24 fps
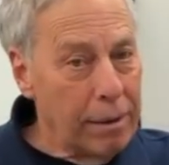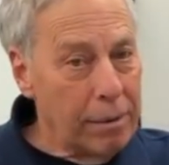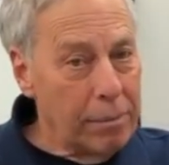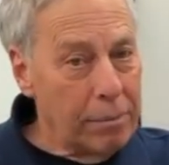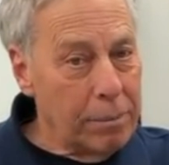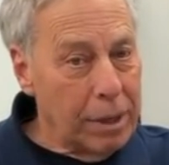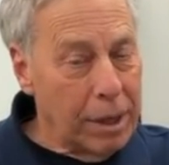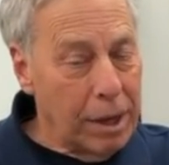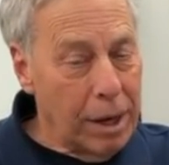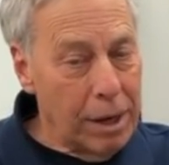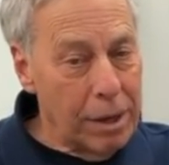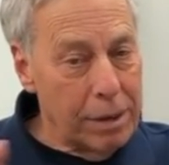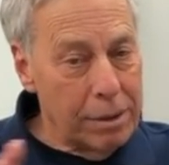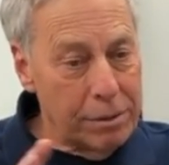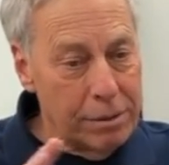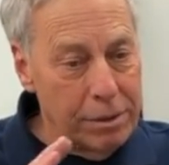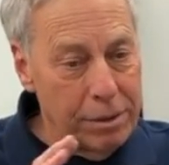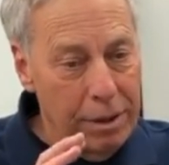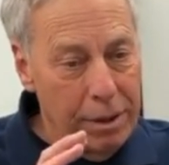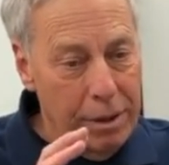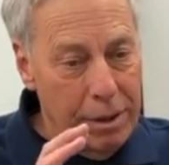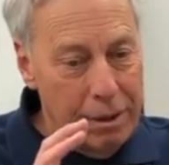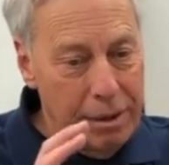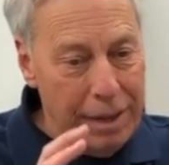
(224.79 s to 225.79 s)

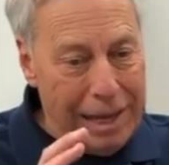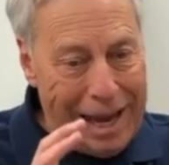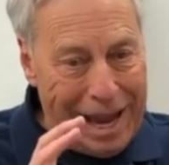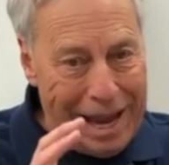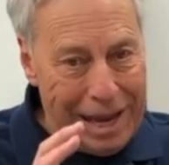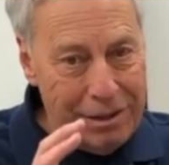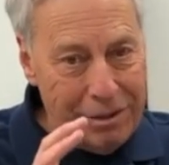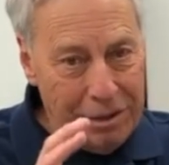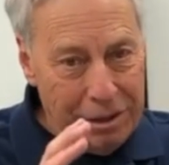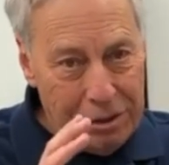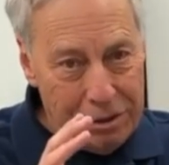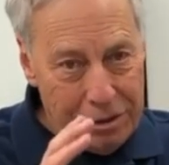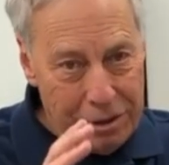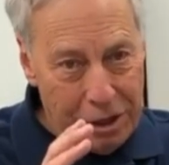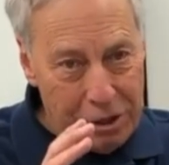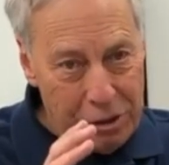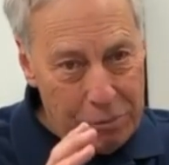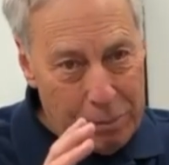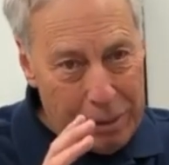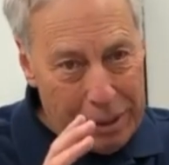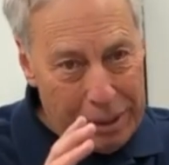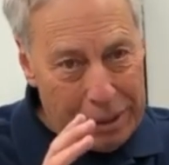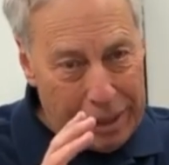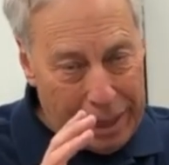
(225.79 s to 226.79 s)
because the essence has
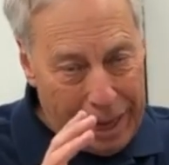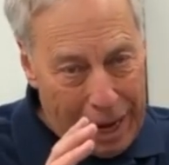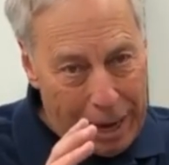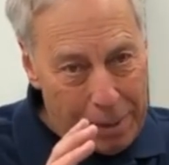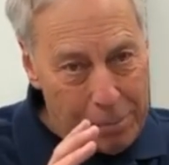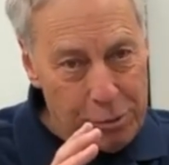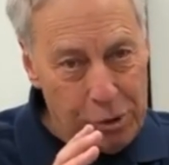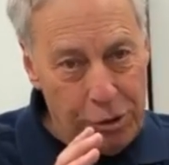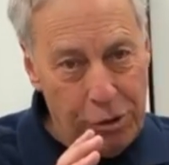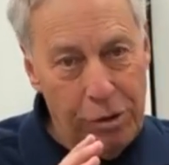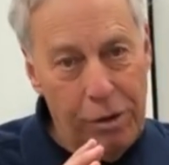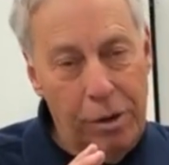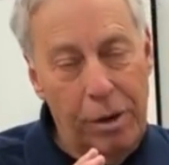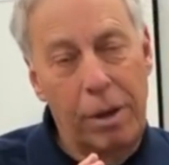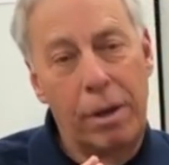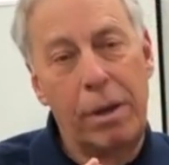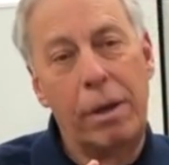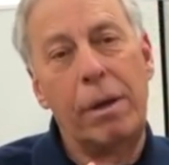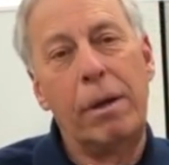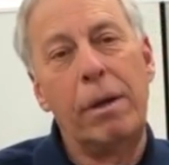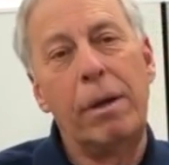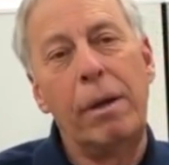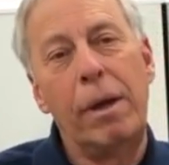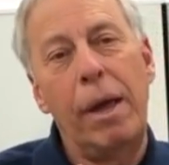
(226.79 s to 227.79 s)
been captured
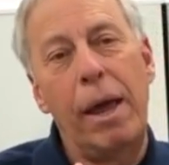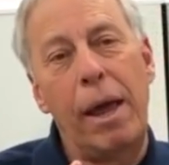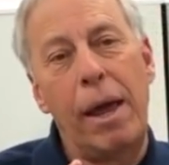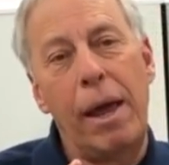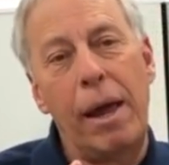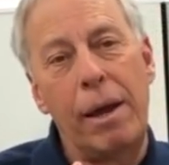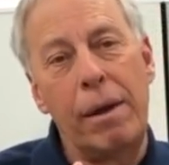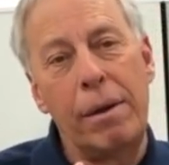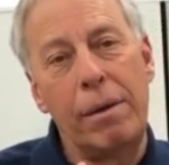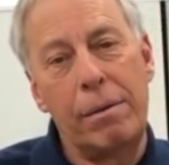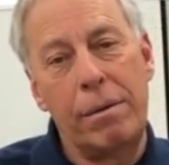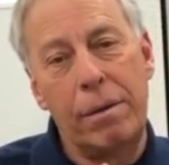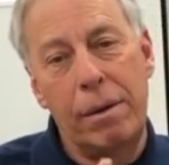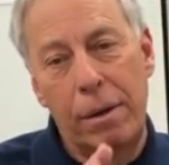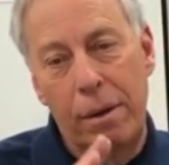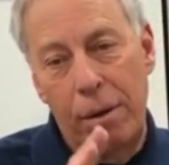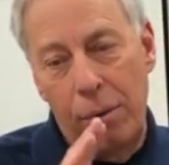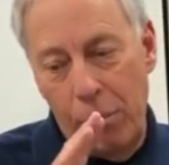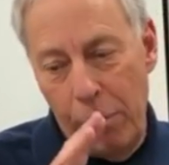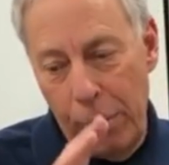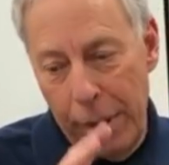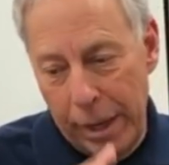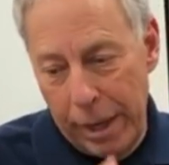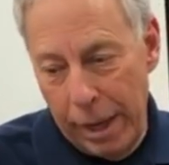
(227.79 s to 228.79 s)
and
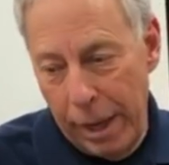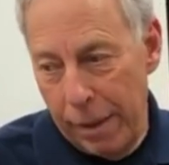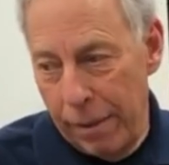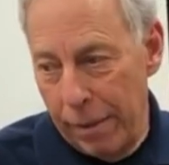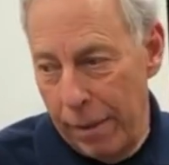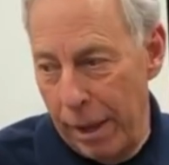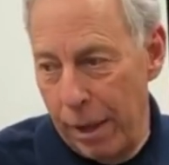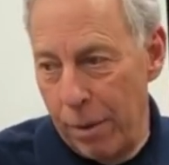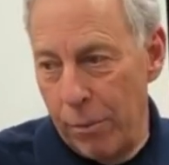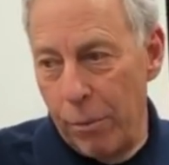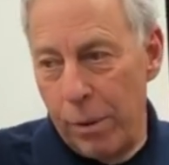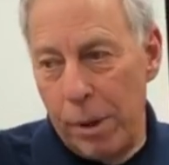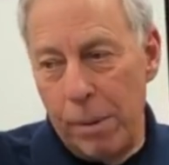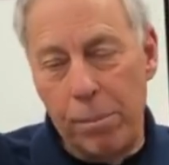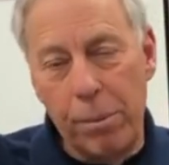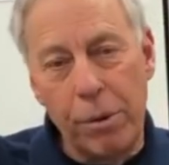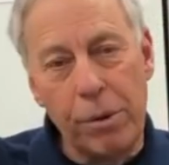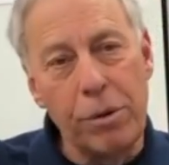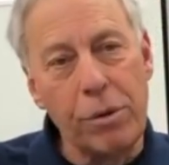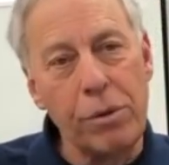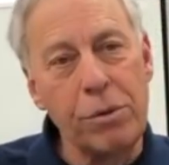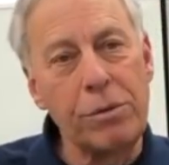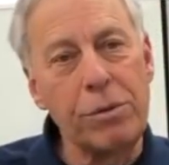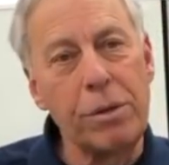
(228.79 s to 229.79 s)
we can then
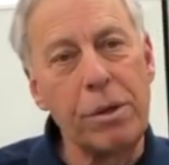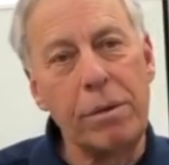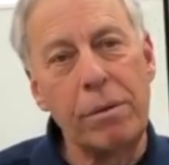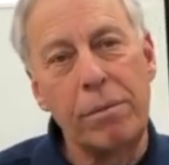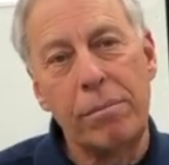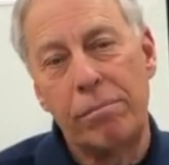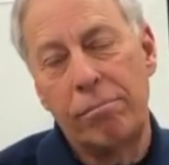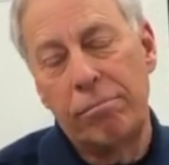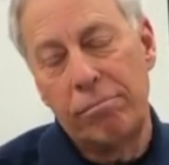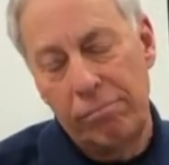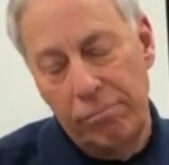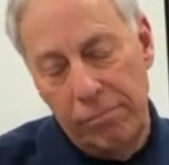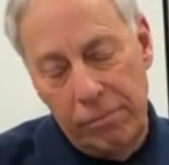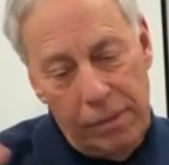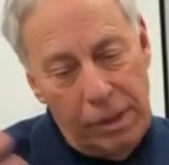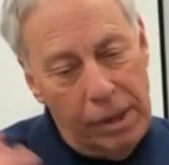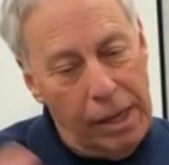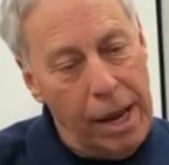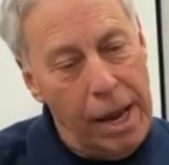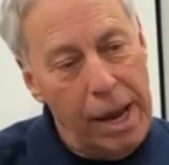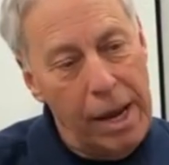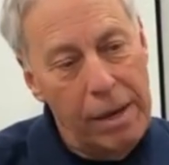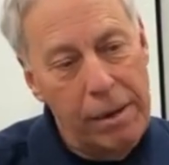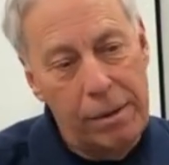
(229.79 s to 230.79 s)
reproduce it
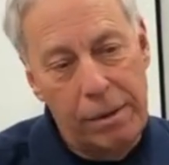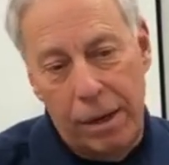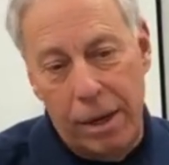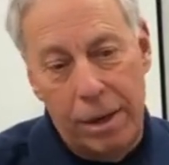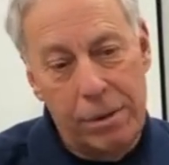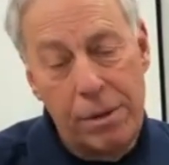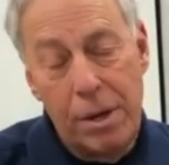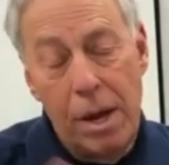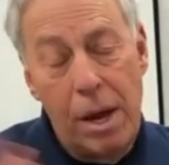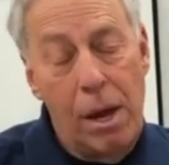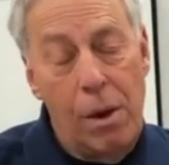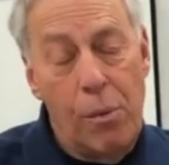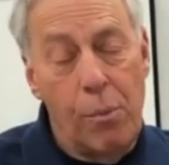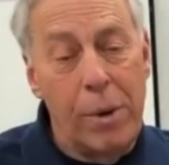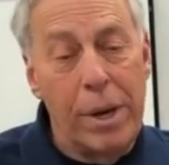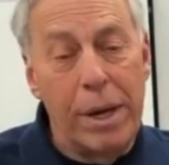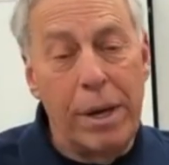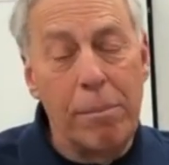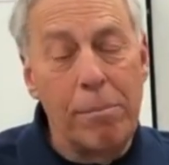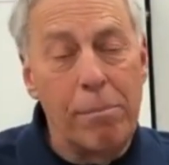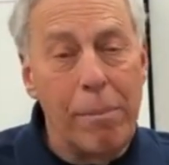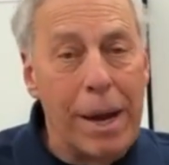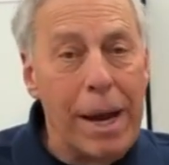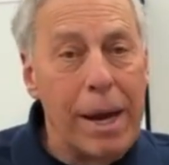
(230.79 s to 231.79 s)
and because we
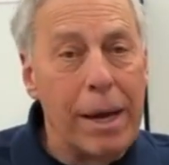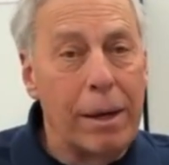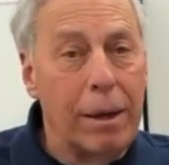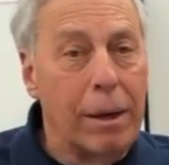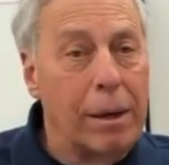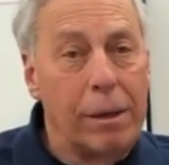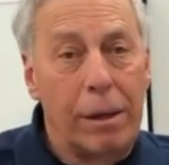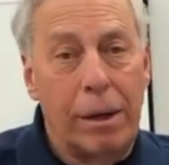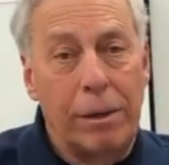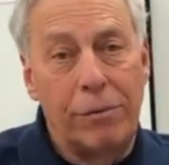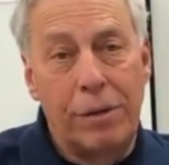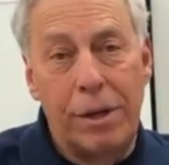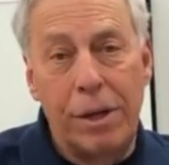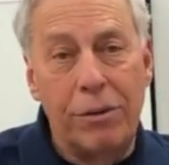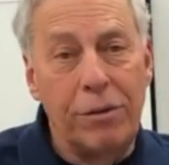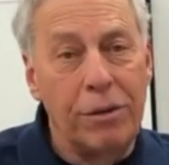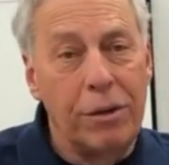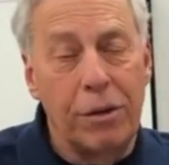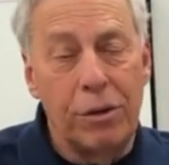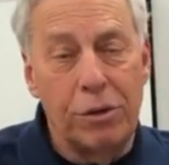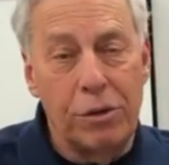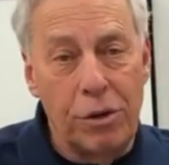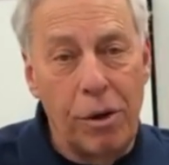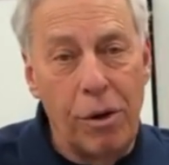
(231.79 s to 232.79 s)
can make, it's
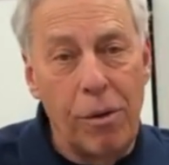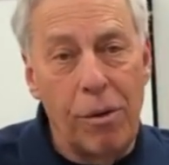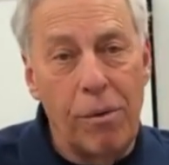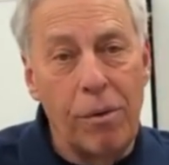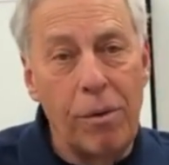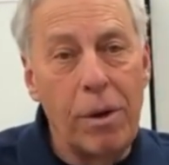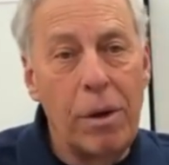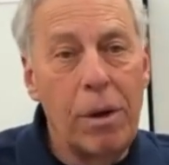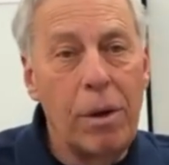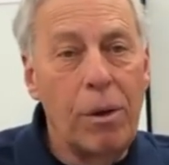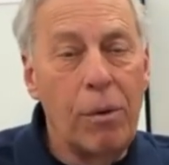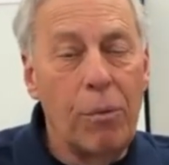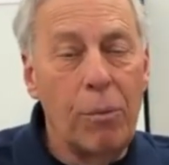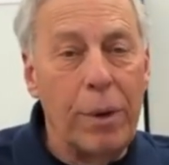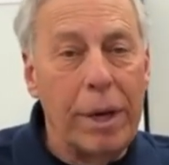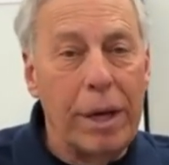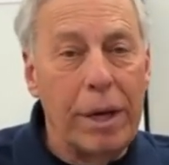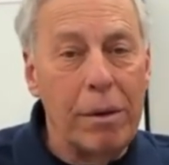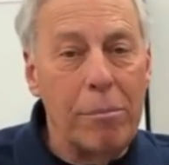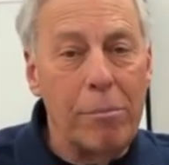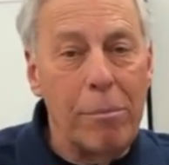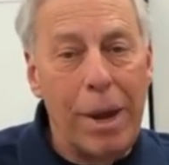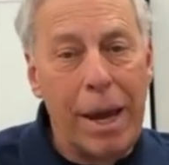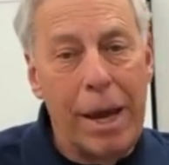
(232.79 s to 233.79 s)
easy to show, we
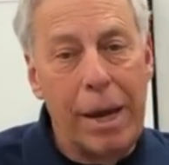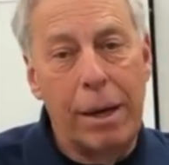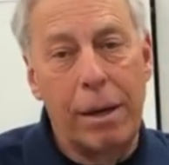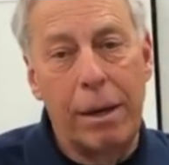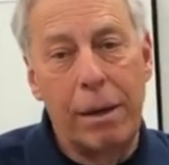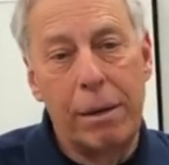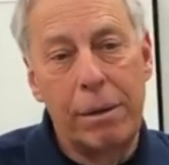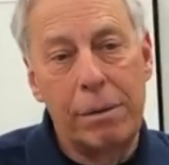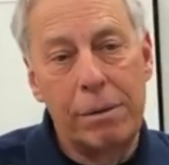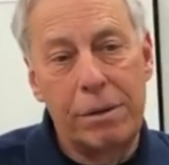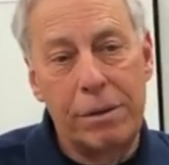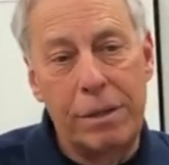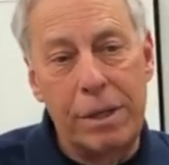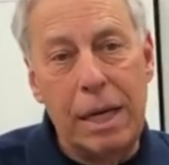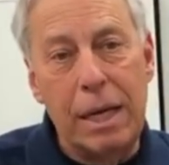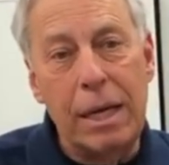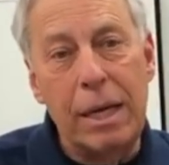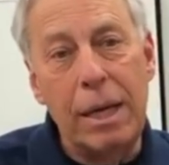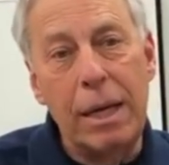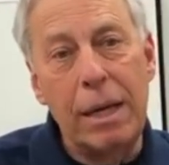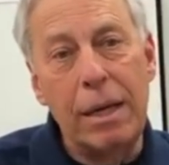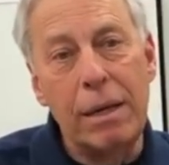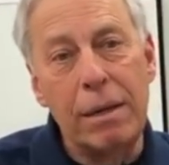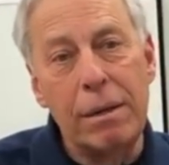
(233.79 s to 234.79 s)
can make
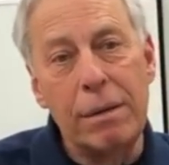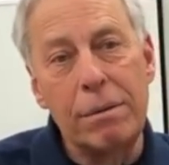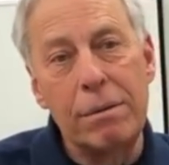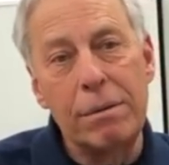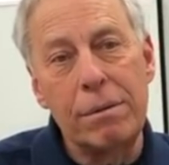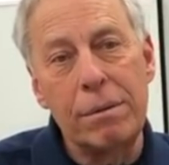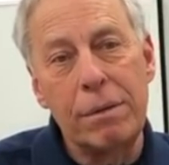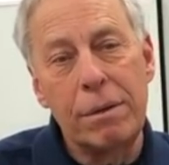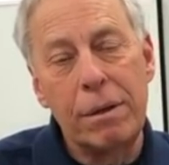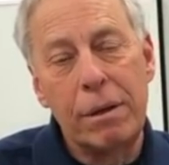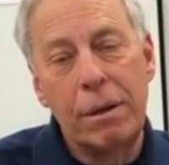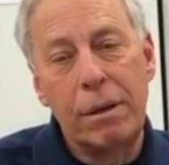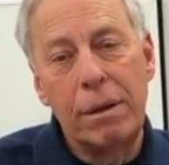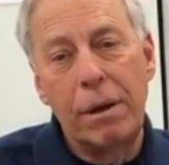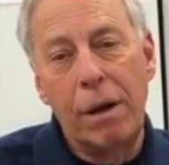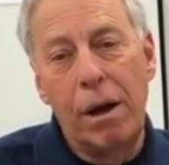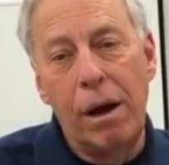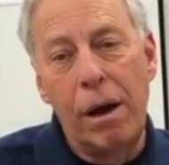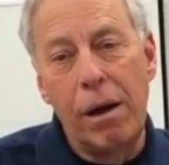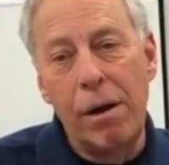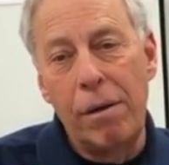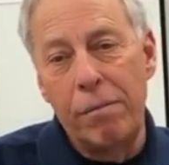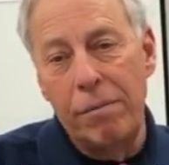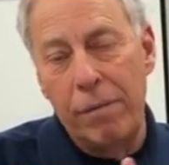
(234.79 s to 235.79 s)
CDs
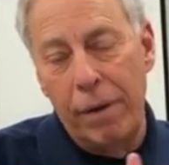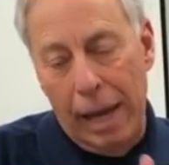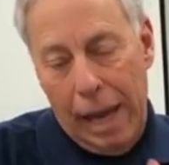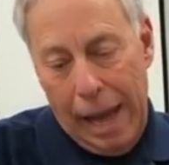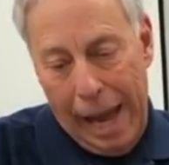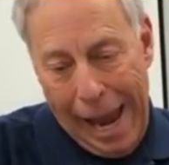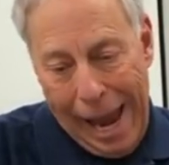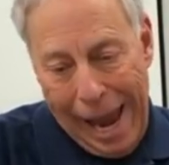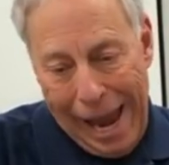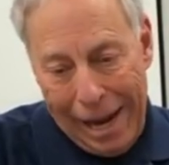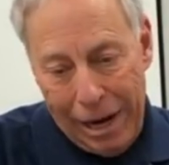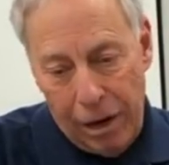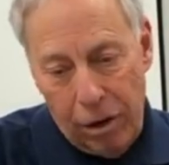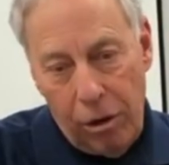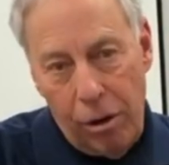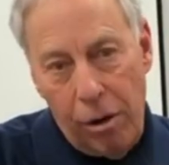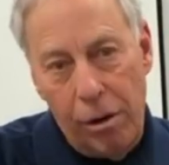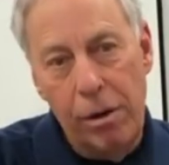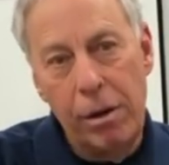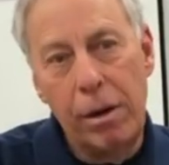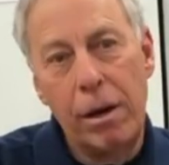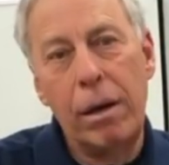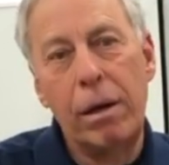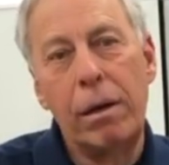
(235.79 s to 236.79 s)
of
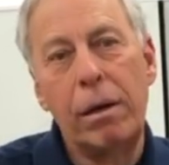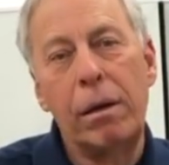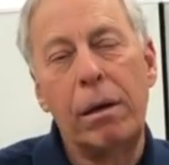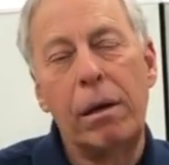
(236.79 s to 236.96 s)
analog,